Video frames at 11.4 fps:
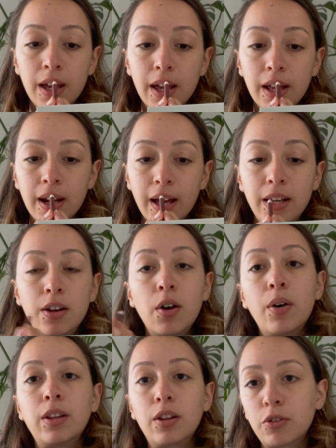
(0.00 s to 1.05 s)
And I know
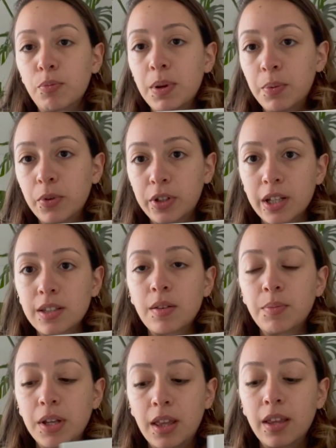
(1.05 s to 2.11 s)
a lot of people texted
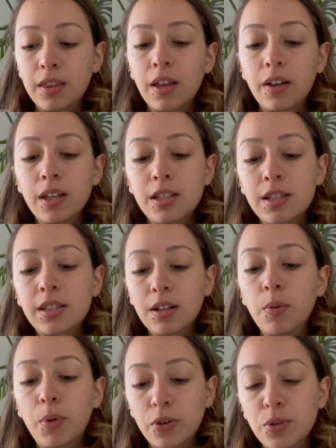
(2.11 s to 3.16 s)
me that it's
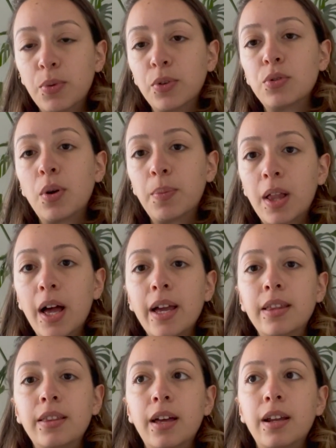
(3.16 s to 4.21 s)
still possible to apply.
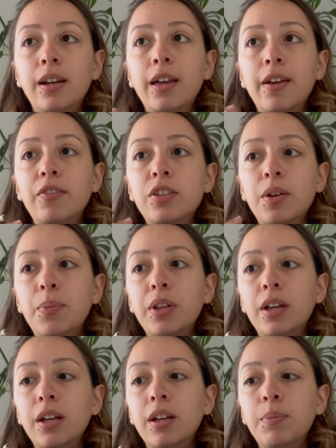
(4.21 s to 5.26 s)
And then if
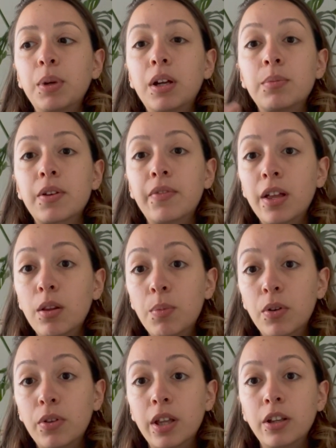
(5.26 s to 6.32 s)
something becomes
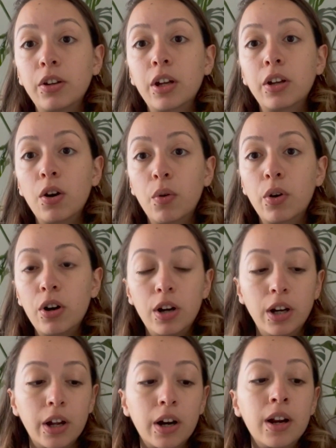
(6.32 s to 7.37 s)
available, then you can go
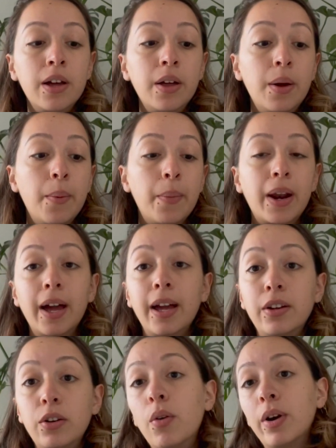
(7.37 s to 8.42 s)
earlier. But I
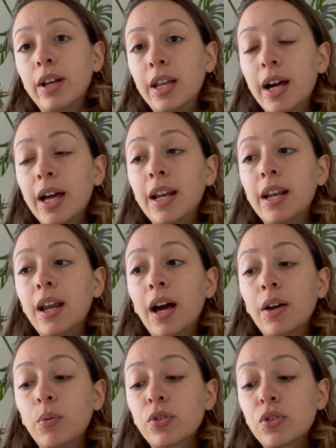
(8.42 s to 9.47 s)
had no idea. And
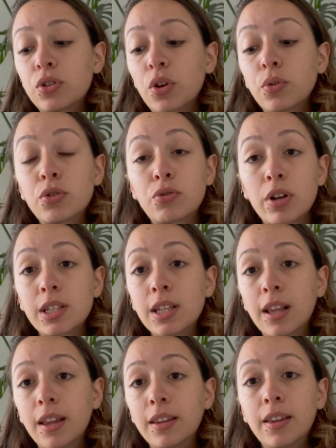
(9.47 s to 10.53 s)
I was so stressed in
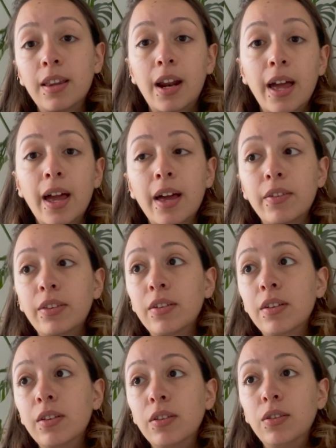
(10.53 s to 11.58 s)
London that I had
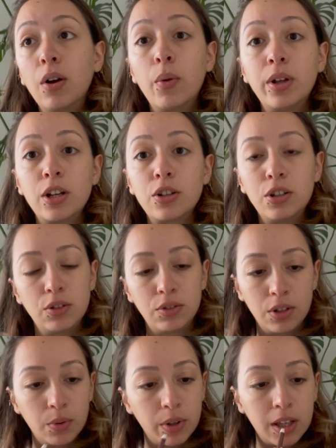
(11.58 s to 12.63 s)
no energy to
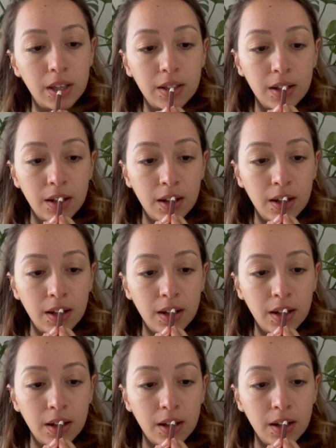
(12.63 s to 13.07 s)
deal with it.